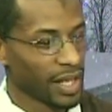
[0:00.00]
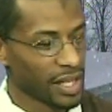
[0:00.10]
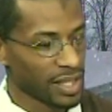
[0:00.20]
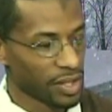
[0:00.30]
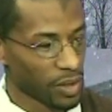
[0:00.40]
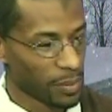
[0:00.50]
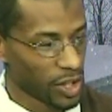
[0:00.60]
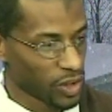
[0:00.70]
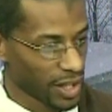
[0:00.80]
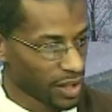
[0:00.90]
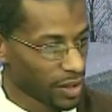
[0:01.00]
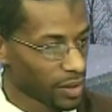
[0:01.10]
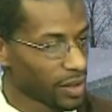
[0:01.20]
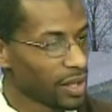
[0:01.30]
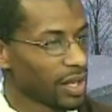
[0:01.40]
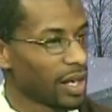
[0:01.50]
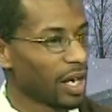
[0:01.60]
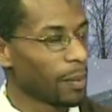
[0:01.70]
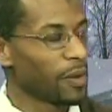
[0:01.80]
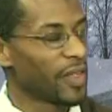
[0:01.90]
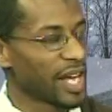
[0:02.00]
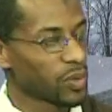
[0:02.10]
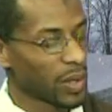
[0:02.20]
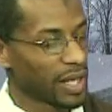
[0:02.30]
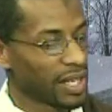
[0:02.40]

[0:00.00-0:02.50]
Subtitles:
it gets a little bit trickier, but that's,